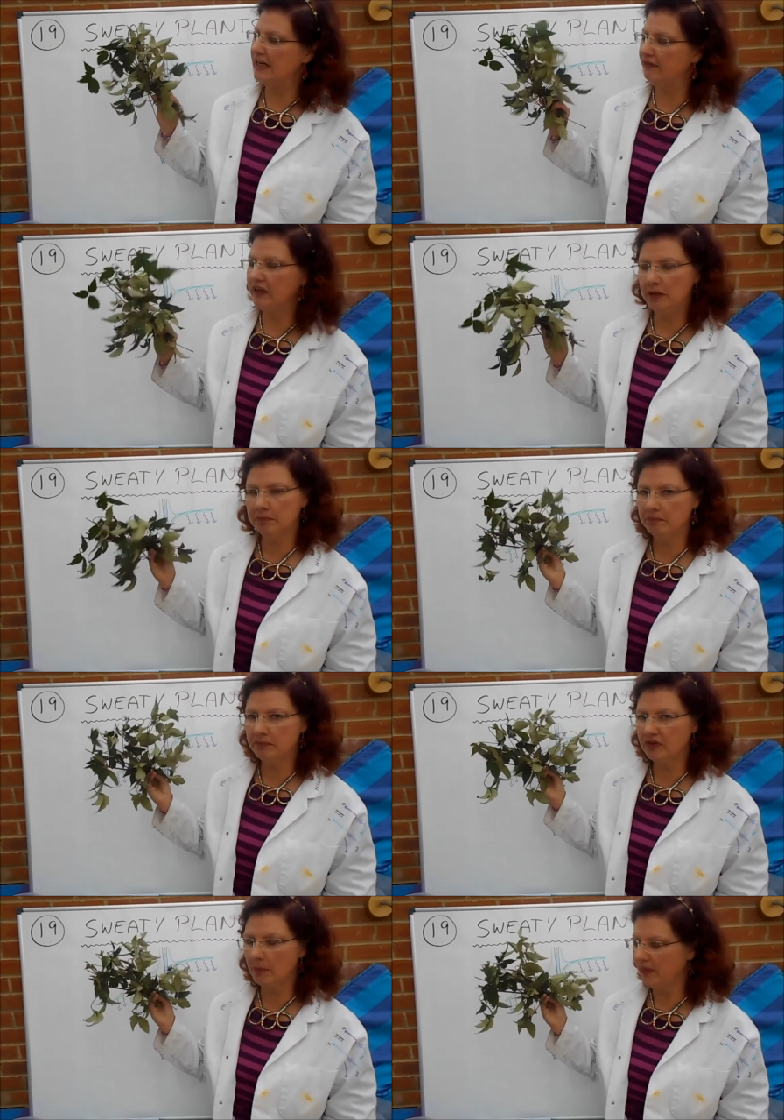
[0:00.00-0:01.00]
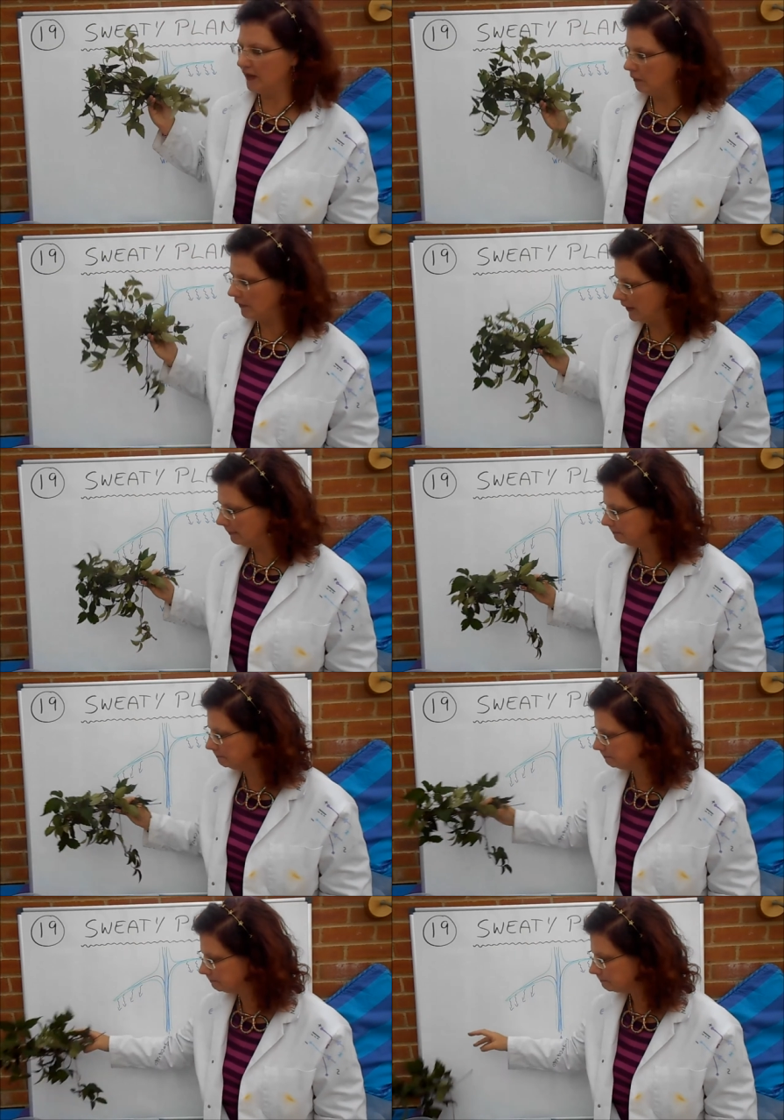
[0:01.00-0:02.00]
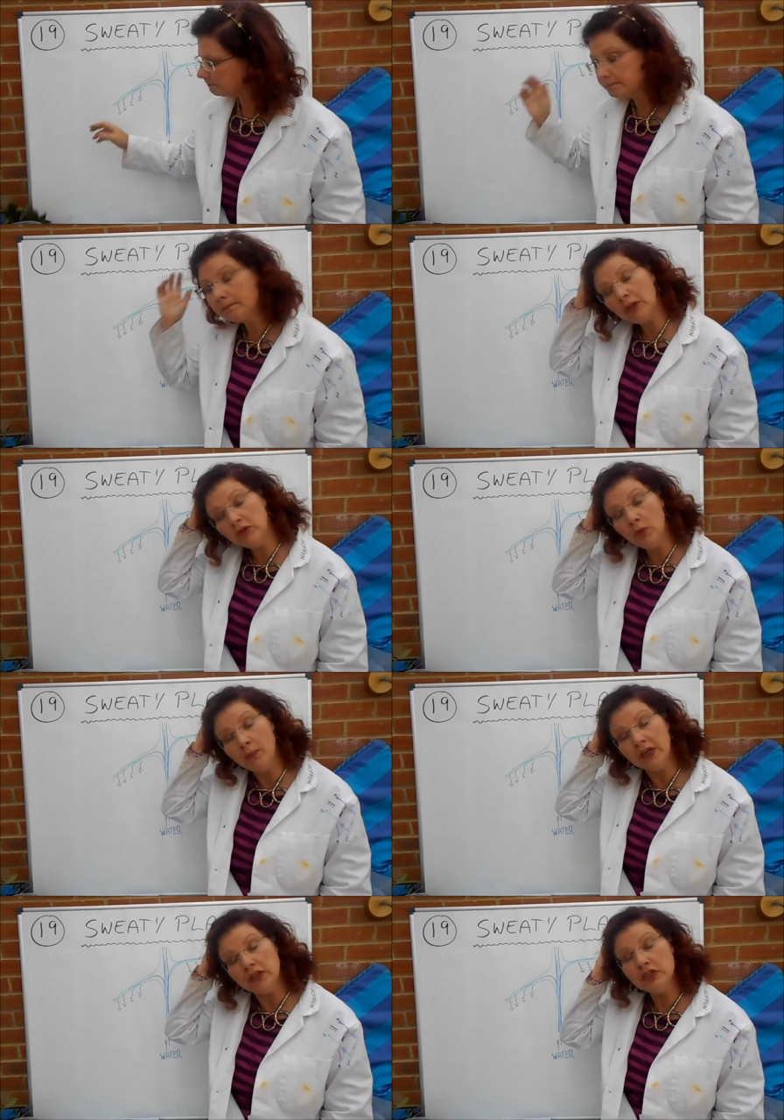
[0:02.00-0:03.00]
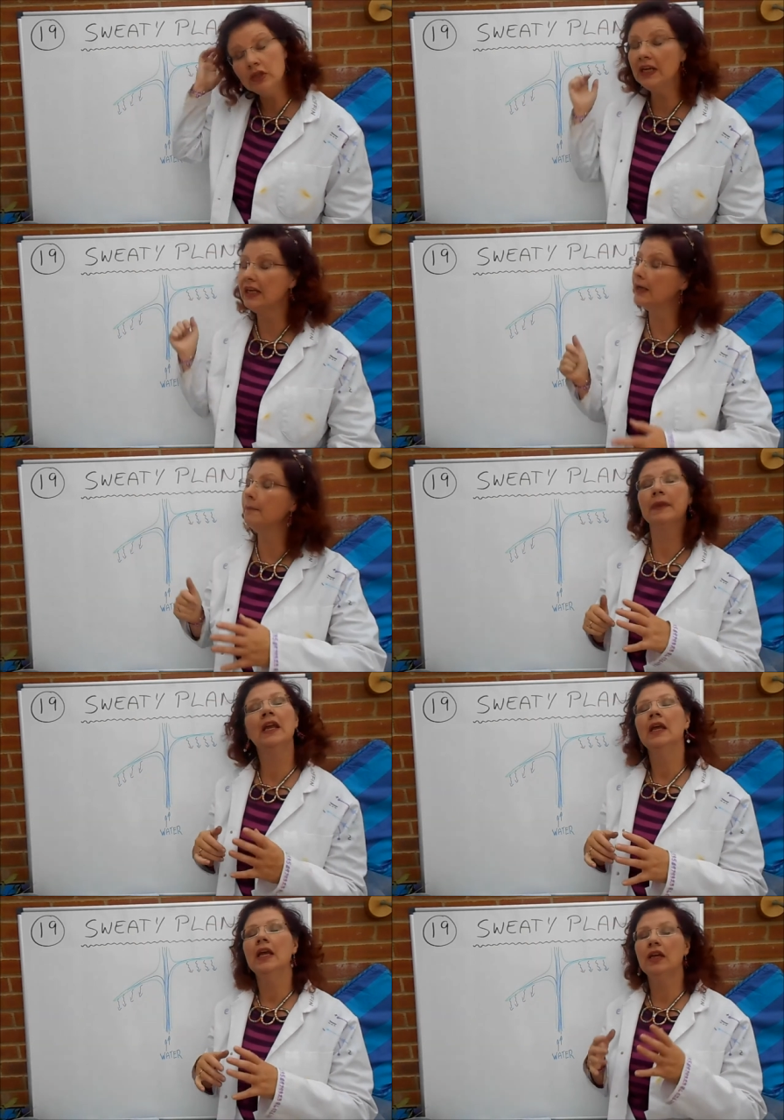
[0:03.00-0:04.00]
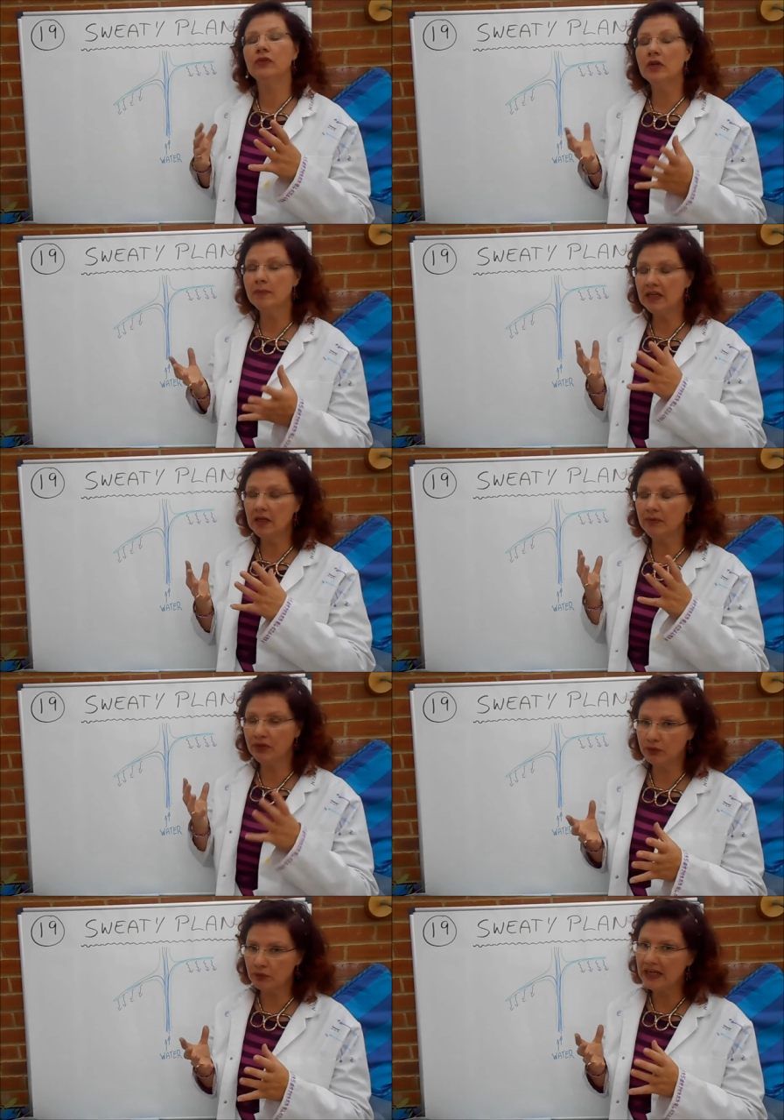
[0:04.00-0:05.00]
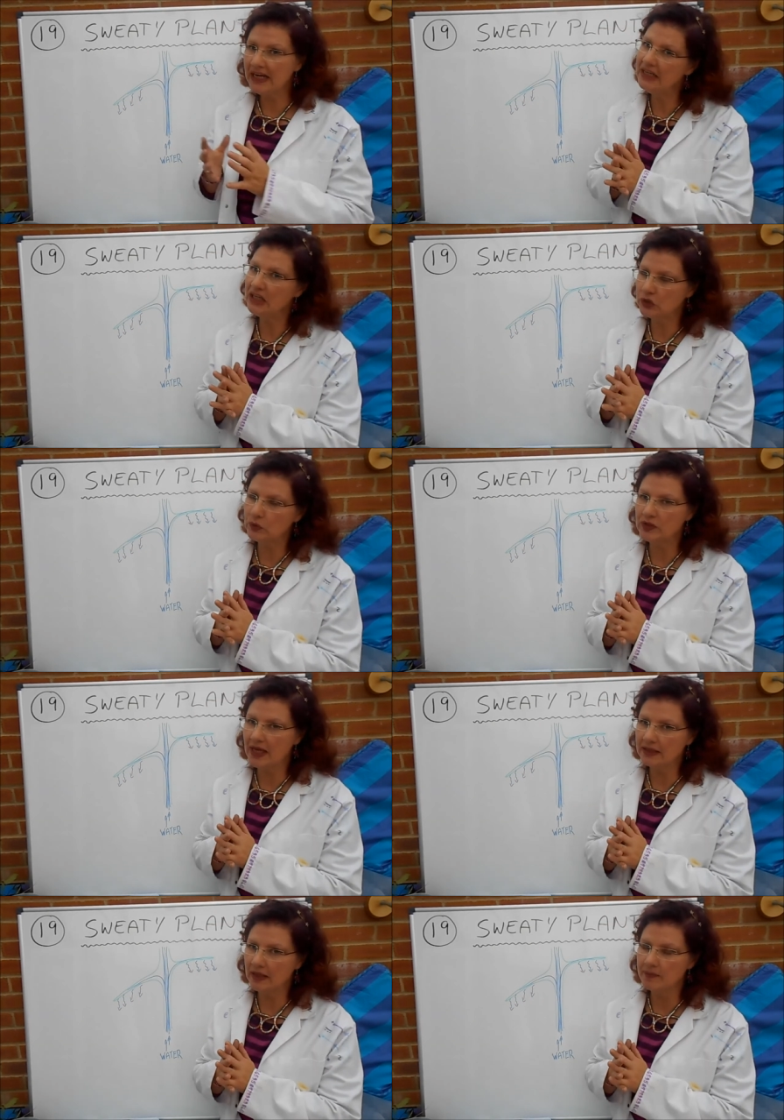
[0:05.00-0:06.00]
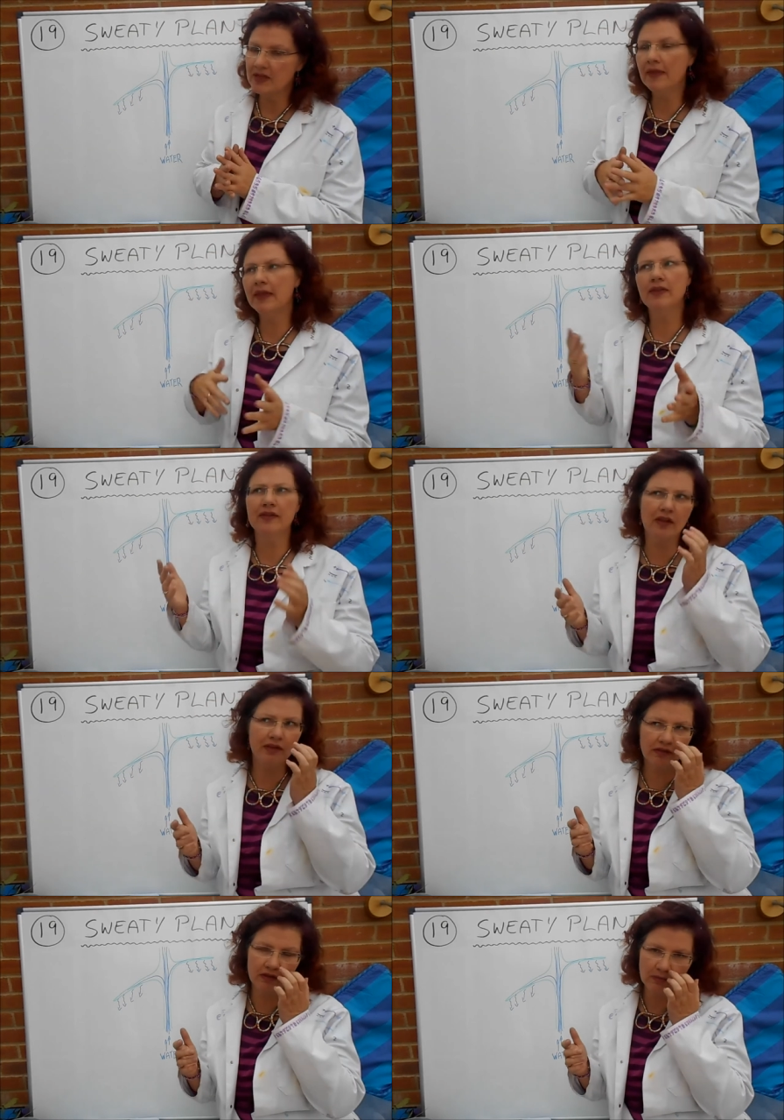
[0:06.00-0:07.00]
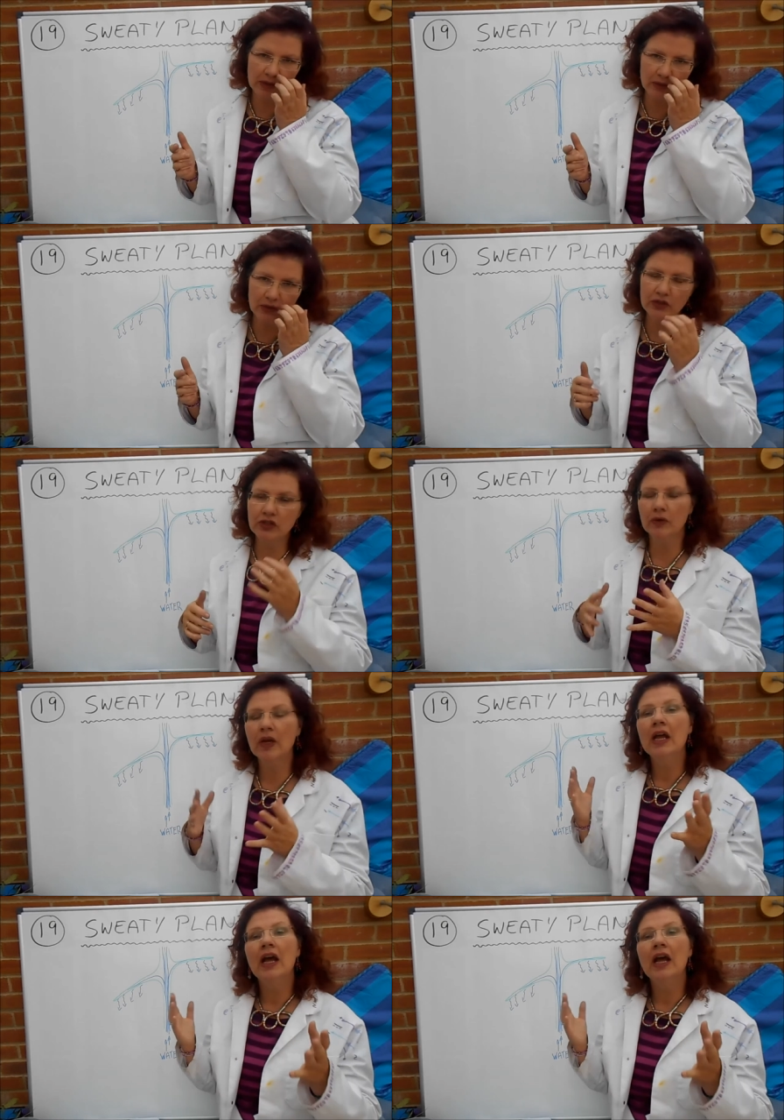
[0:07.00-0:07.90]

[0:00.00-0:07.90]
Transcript: leafy something or other. So what we're going to do here is we're going to make up three initial setups and then there's others as well you can do.